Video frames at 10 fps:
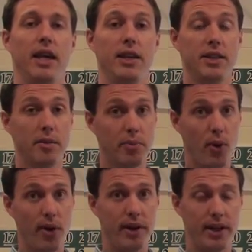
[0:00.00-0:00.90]
it's
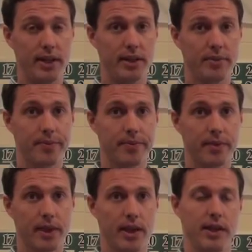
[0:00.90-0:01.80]
important
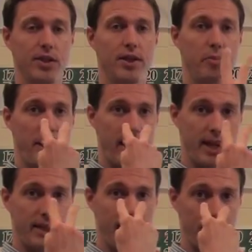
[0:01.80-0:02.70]
to pay
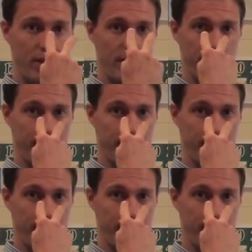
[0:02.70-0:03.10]
attention.